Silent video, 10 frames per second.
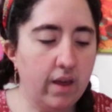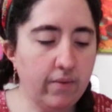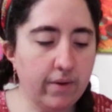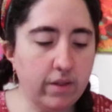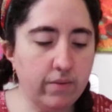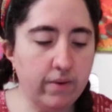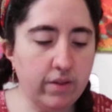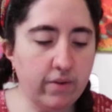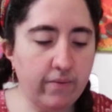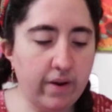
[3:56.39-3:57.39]
And for this
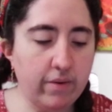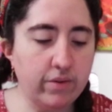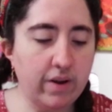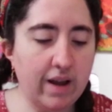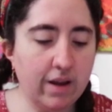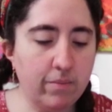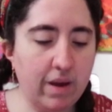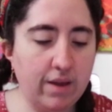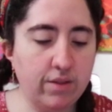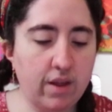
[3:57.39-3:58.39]
reason, feral dragon
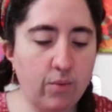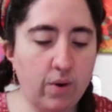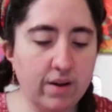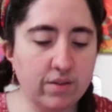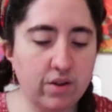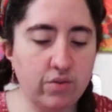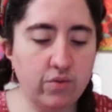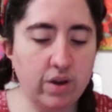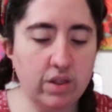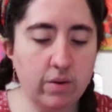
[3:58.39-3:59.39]
babes now walk the
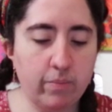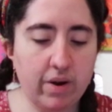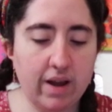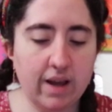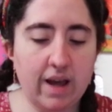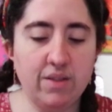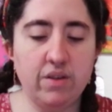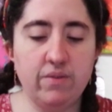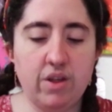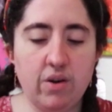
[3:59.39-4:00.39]
streets of Praga as
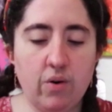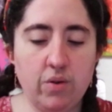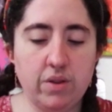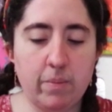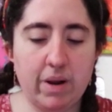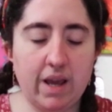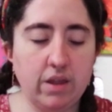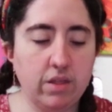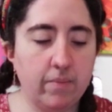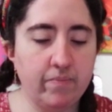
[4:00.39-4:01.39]
if they owned the
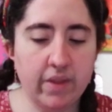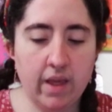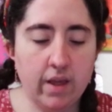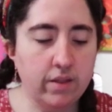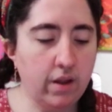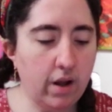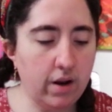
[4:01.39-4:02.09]
place. The